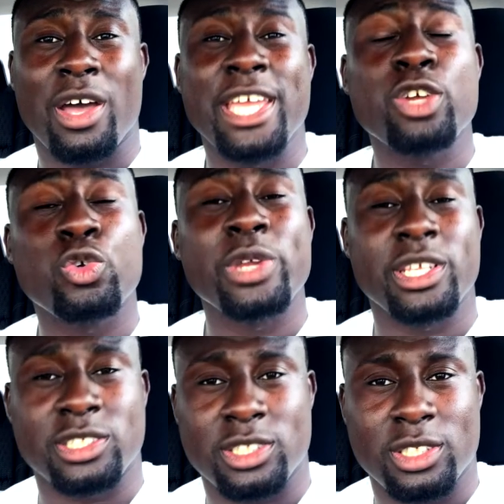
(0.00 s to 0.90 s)

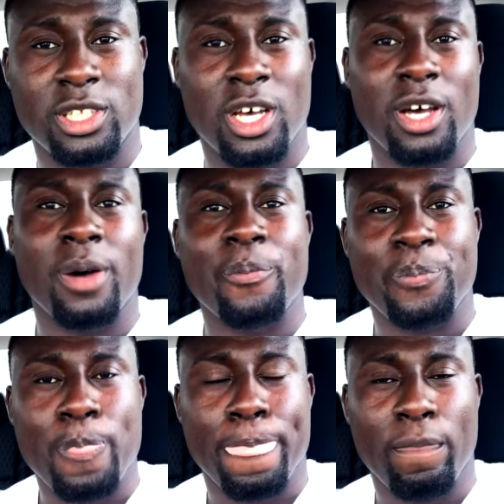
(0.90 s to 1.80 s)
increase
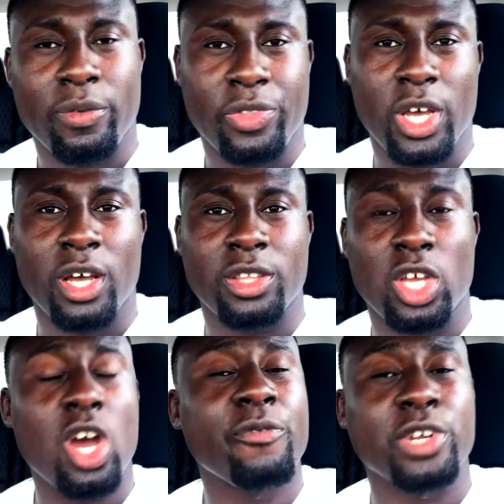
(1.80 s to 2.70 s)

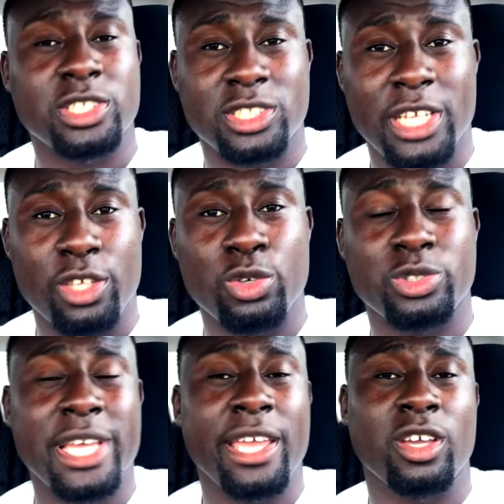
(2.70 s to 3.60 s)
the coverage that you
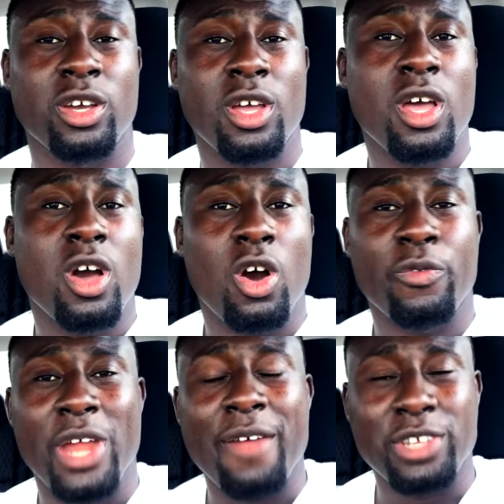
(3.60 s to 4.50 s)
take
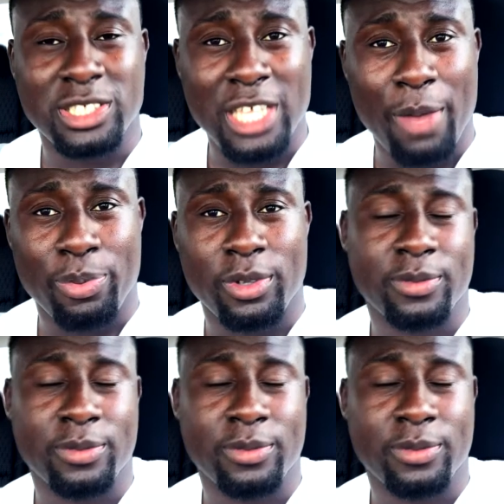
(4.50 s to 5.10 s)
over every step,